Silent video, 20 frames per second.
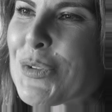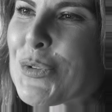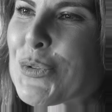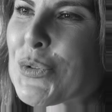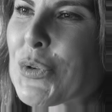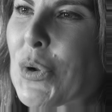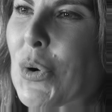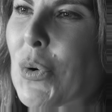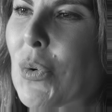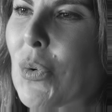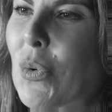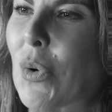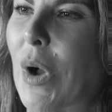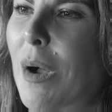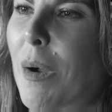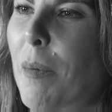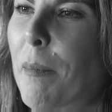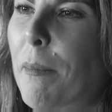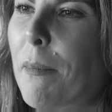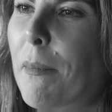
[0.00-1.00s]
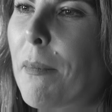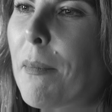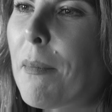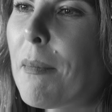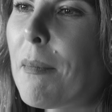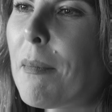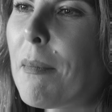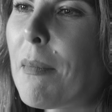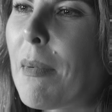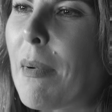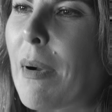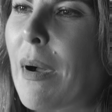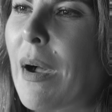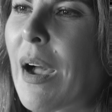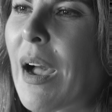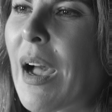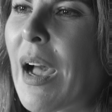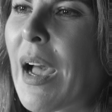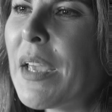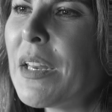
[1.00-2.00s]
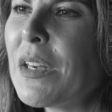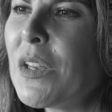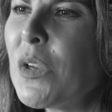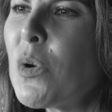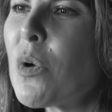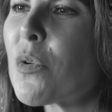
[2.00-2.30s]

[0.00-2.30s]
so um, I knew